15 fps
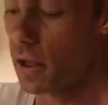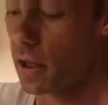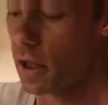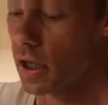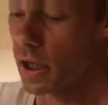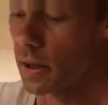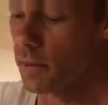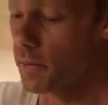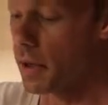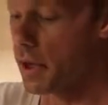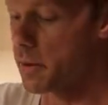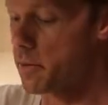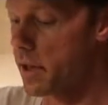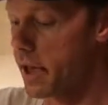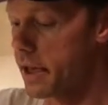
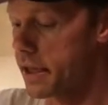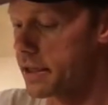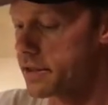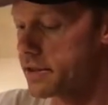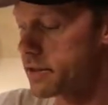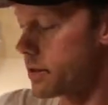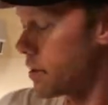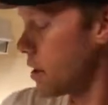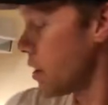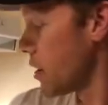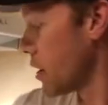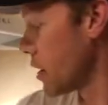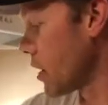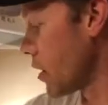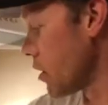Bottom line is,
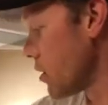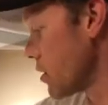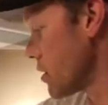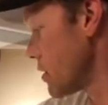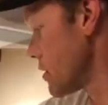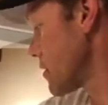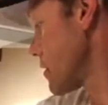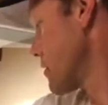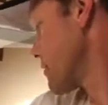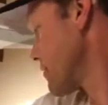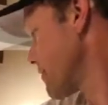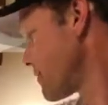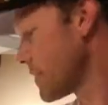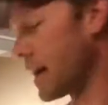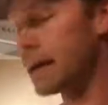
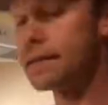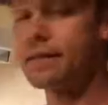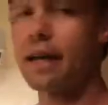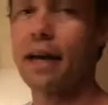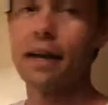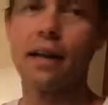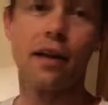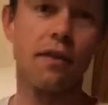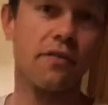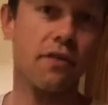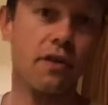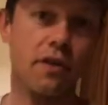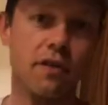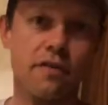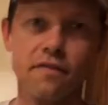I sat here
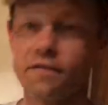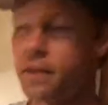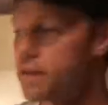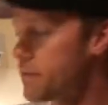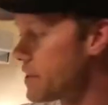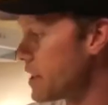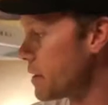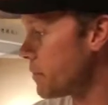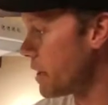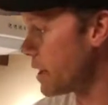for 15